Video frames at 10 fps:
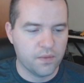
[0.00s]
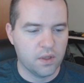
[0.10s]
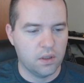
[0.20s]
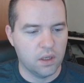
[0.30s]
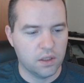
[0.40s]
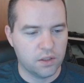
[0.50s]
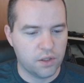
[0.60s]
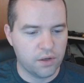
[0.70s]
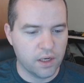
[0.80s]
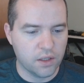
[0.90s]
to
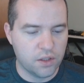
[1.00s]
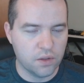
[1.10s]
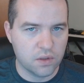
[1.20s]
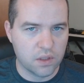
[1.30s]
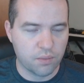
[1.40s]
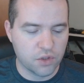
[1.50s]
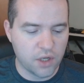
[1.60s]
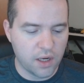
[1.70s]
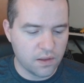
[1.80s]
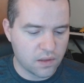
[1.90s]
create two separate
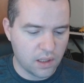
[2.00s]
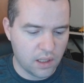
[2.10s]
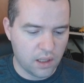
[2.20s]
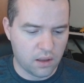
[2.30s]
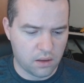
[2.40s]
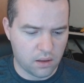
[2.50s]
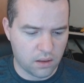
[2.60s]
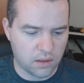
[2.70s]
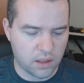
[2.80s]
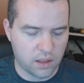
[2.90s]
chains,
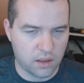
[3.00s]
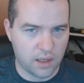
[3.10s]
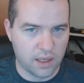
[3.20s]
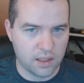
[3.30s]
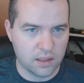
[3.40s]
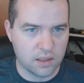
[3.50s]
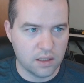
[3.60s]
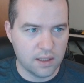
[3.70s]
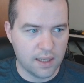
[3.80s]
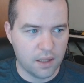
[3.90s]
and that is
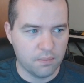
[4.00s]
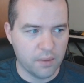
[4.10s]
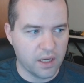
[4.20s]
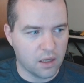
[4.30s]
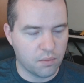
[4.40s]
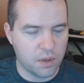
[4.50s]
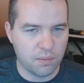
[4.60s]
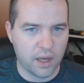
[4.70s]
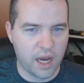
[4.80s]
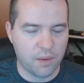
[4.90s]
not making
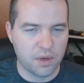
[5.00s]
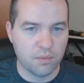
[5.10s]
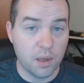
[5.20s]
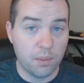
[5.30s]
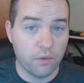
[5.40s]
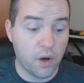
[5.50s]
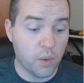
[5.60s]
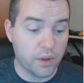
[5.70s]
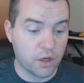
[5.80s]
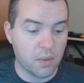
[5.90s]
people happy, and people vote
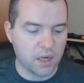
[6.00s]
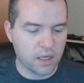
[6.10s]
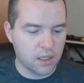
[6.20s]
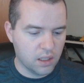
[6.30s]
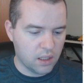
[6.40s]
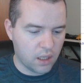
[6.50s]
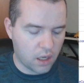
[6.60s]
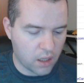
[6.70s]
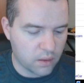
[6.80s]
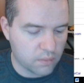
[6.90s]
with their money.
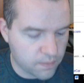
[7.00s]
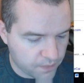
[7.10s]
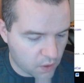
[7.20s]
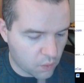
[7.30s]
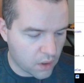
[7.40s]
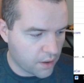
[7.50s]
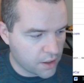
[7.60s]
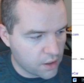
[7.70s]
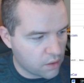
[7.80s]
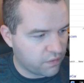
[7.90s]
We already
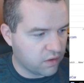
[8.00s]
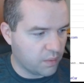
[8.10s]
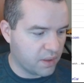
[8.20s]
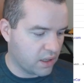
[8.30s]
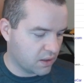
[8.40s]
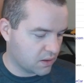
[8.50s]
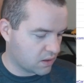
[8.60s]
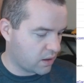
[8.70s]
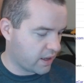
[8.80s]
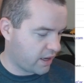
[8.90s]
know the flippening is
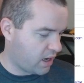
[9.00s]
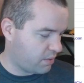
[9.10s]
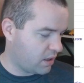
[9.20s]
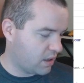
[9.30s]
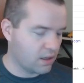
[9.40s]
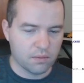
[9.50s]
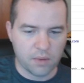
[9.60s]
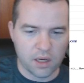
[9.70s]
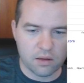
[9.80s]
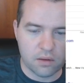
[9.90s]
already happening, and
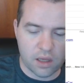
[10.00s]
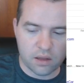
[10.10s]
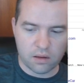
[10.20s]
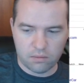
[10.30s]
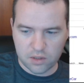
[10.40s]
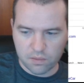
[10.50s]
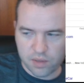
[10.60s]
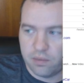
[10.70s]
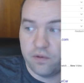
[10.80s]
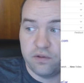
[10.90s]
man, some
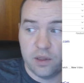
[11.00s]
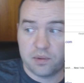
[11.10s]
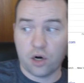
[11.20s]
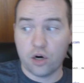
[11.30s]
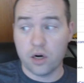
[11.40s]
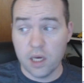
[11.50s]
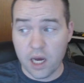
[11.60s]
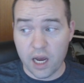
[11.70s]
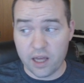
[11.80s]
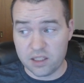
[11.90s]
people flipped hard.
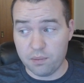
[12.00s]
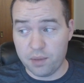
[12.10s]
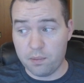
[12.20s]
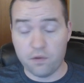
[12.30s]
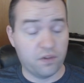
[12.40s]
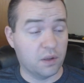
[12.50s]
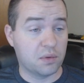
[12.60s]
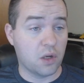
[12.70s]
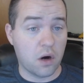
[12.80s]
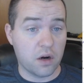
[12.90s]
Some people flipped
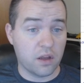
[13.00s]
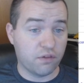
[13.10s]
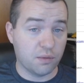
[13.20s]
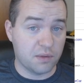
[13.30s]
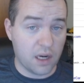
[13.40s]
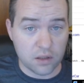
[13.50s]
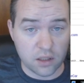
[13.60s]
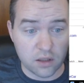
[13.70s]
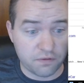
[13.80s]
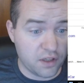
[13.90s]
so hard they flipped out
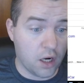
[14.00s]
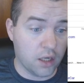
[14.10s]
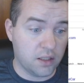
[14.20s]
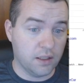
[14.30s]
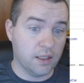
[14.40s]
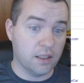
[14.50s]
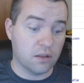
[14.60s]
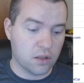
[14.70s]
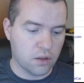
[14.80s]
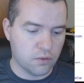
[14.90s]
to fiat today.
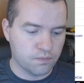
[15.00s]
So,